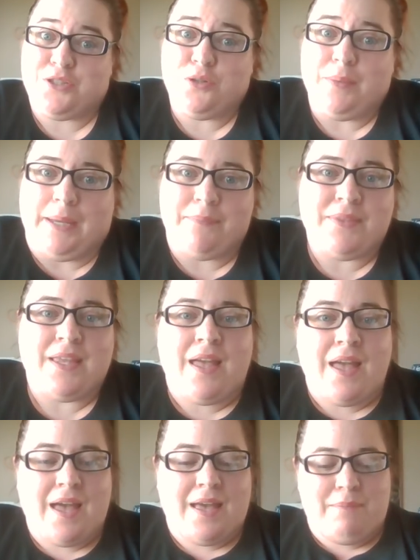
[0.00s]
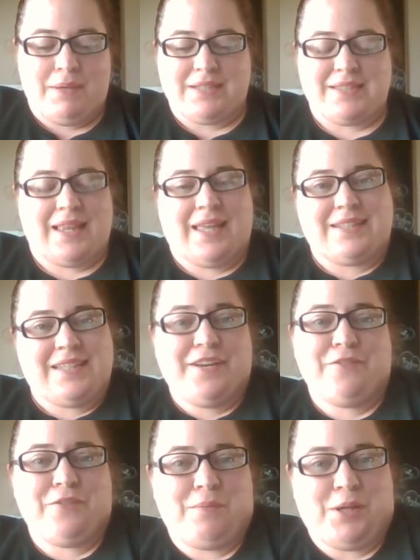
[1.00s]
to me because I like to hear
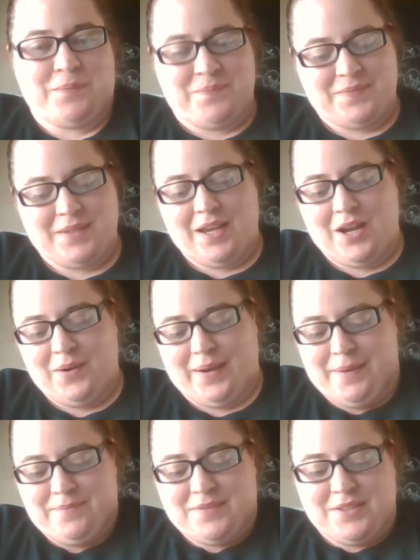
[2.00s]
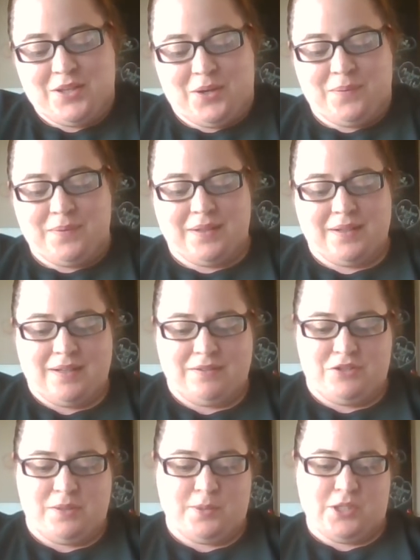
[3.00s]
from you. Okay, so enough
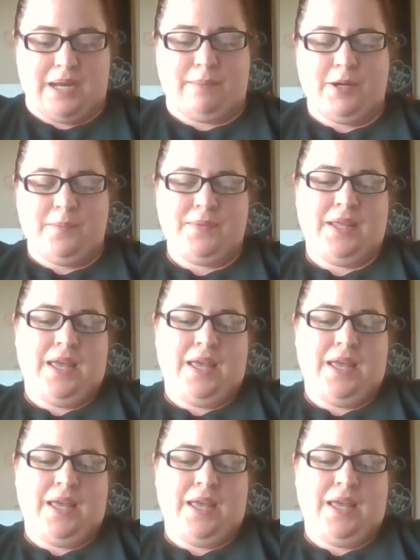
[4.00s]
jibber jabber.